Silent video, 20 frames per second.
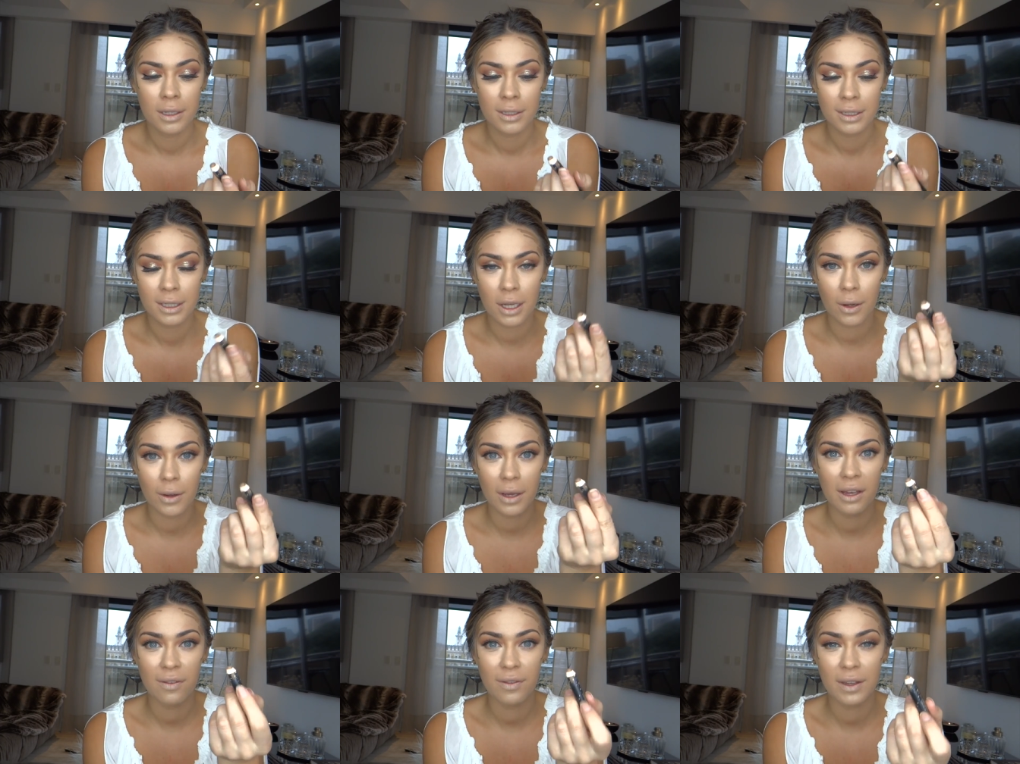
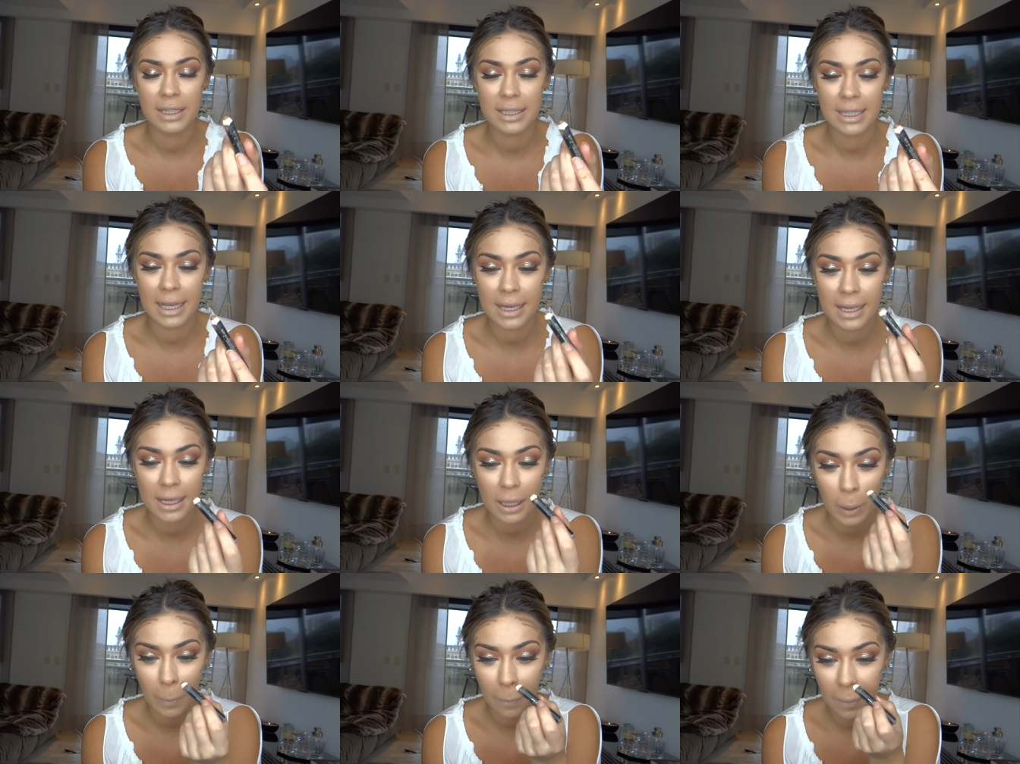So if you
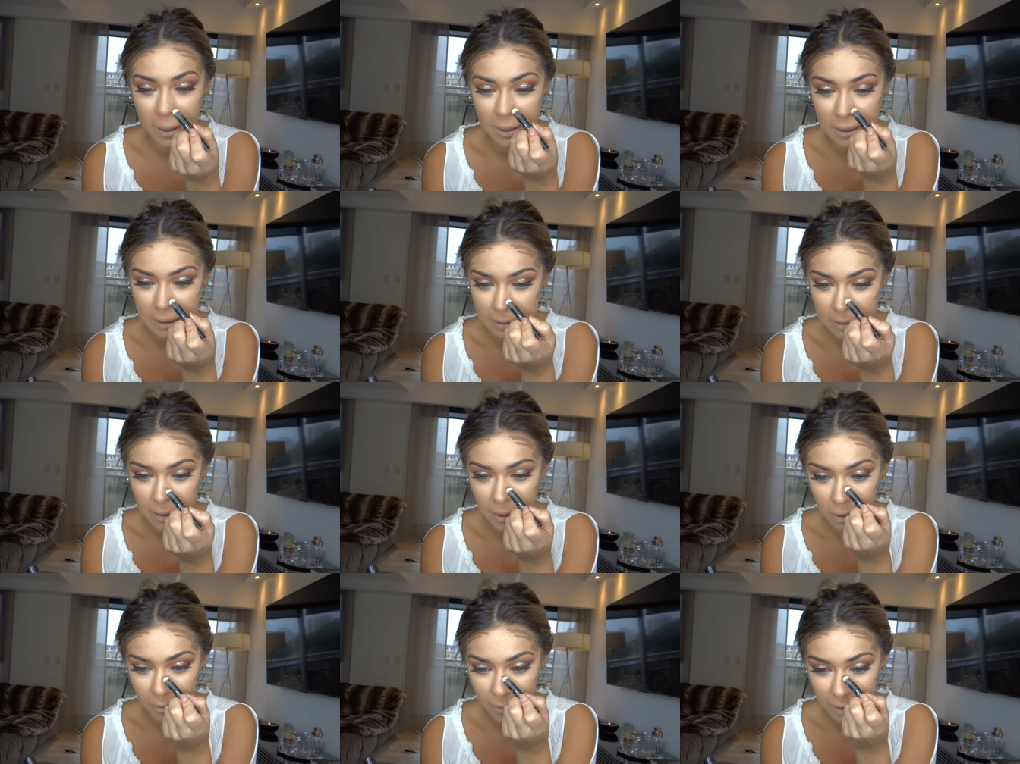take the
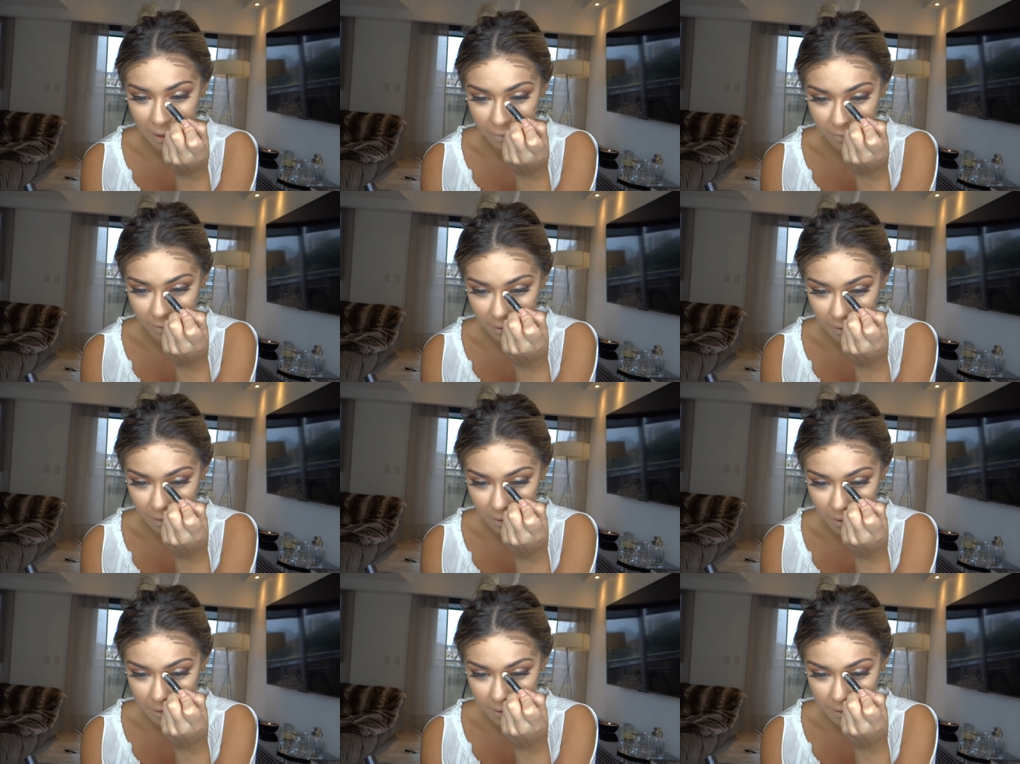pencil or whatever you
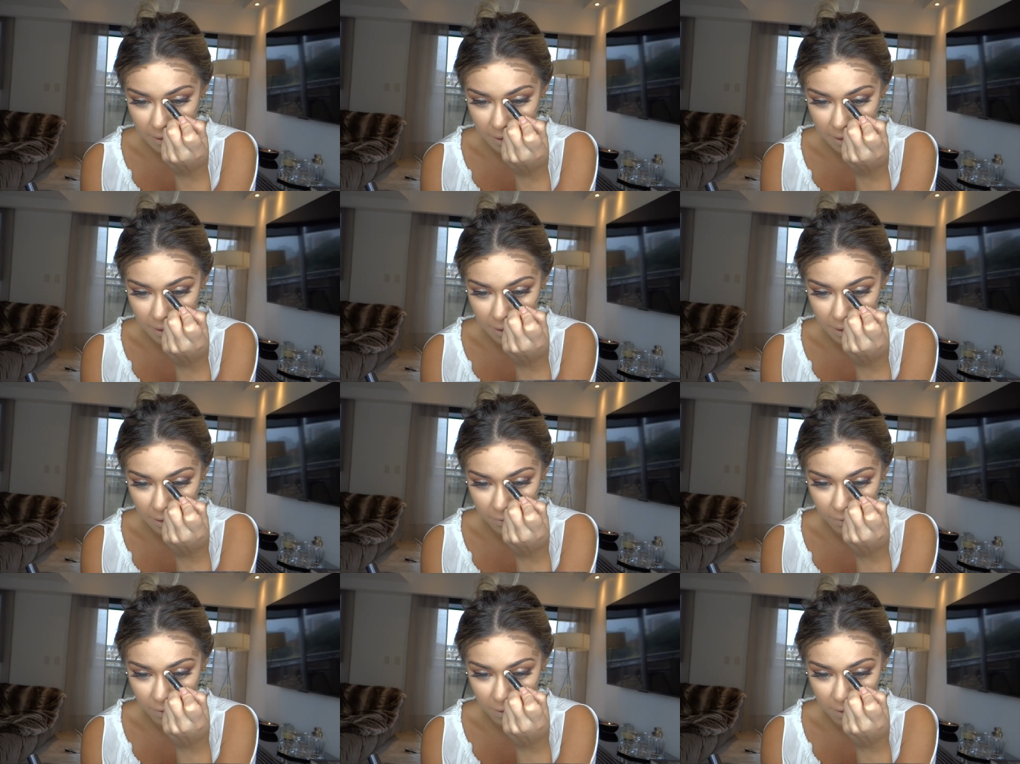use it,
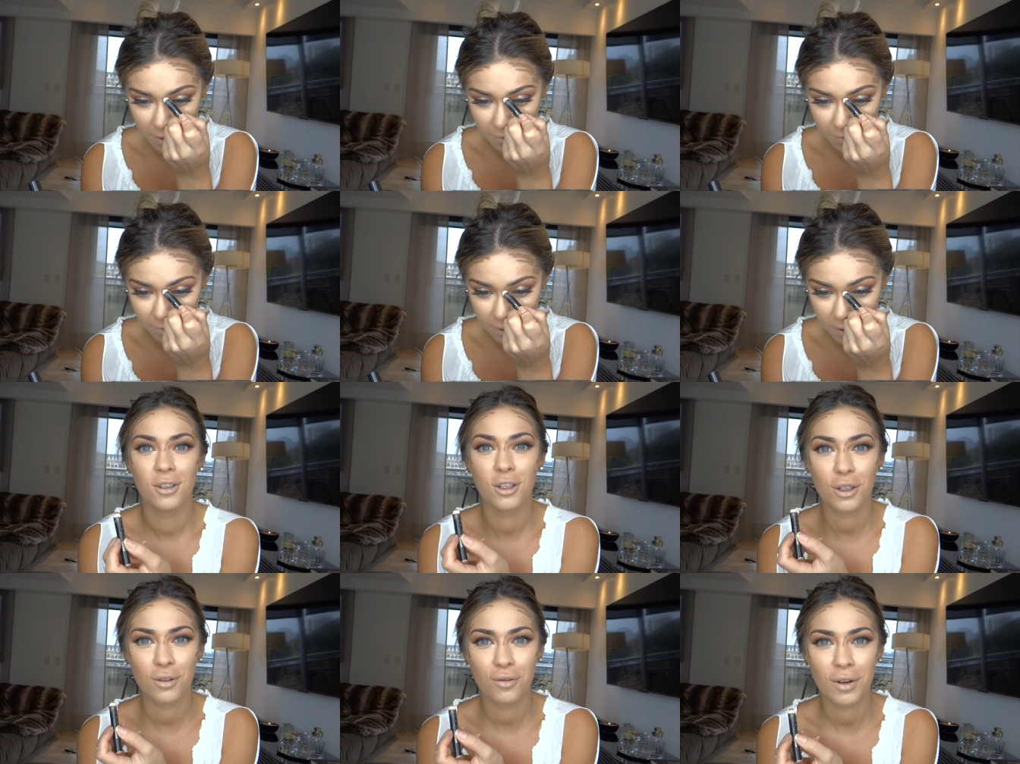and if you come
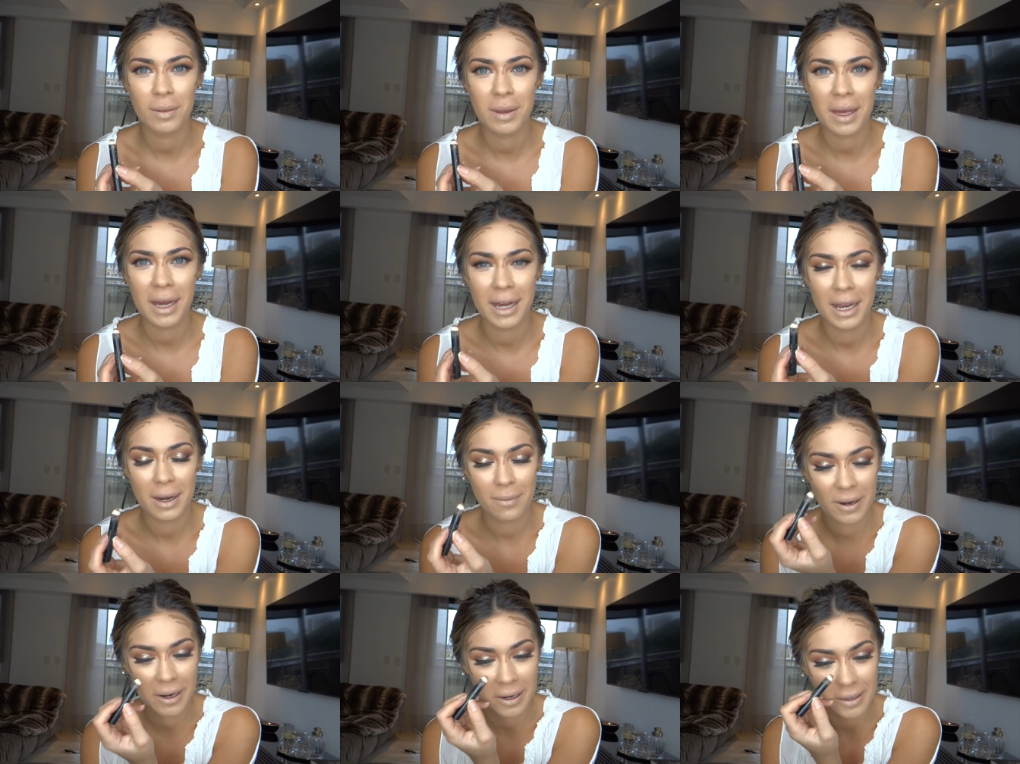just on your
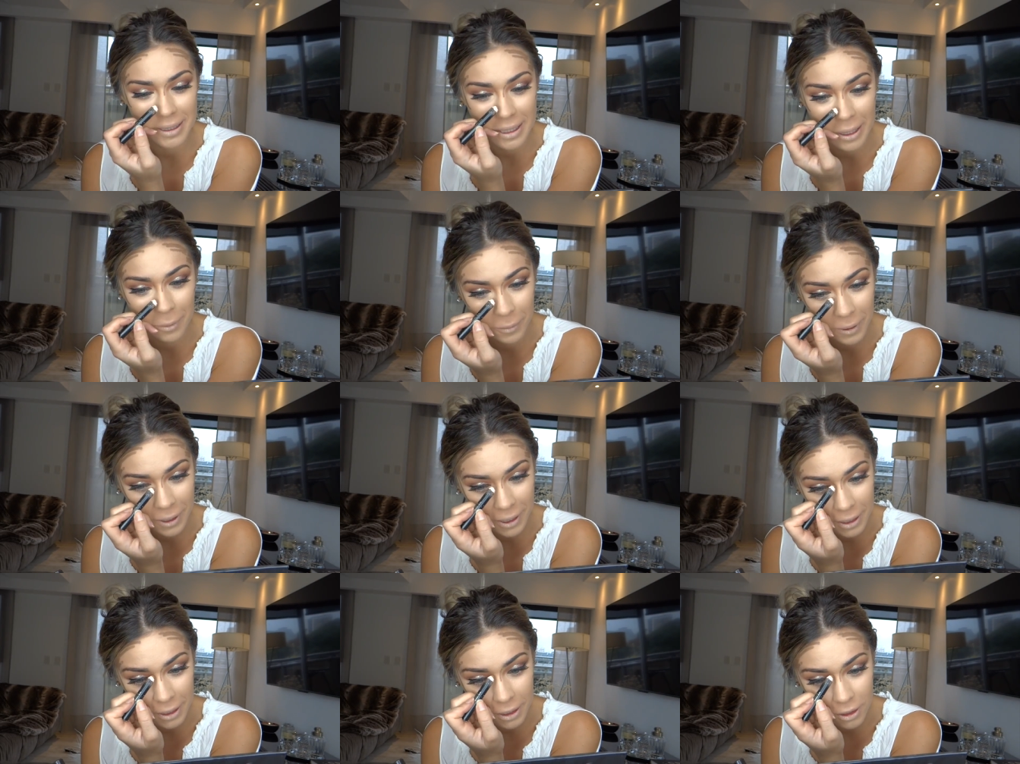eyebrows, and
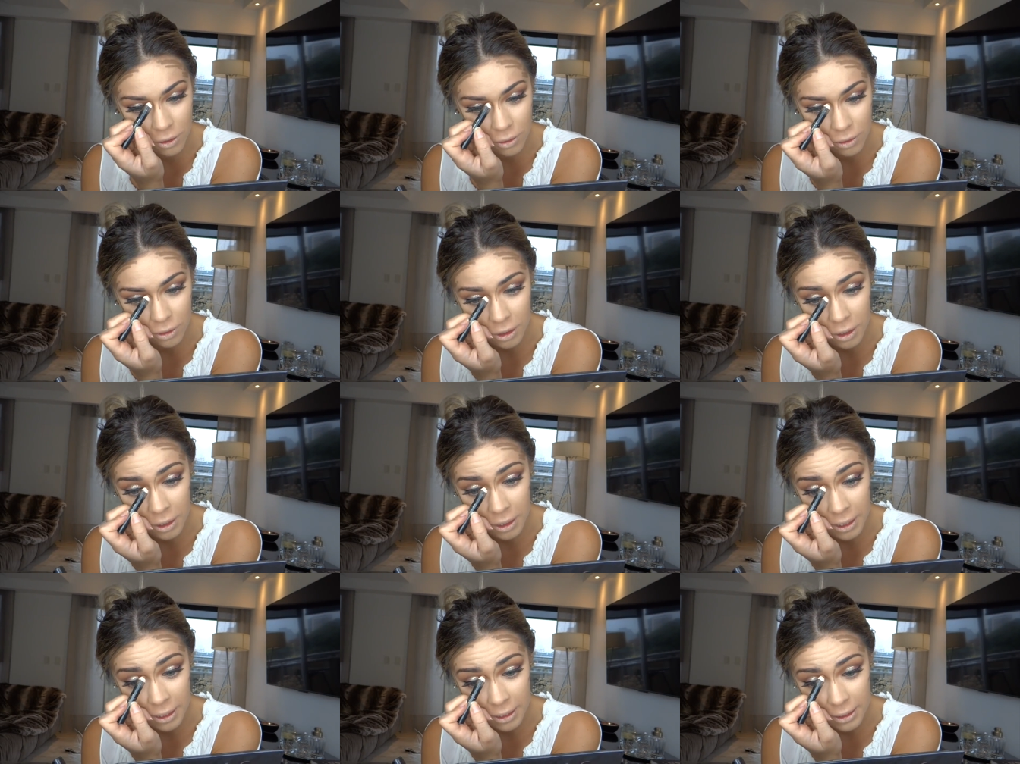we're gonna
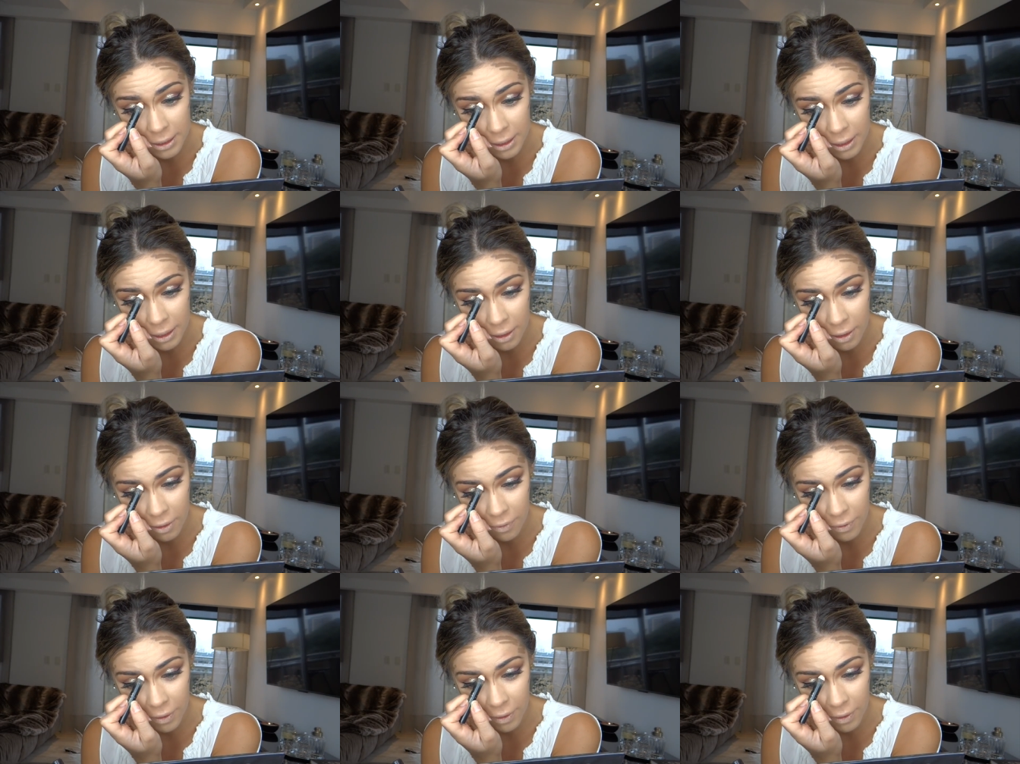draw this in a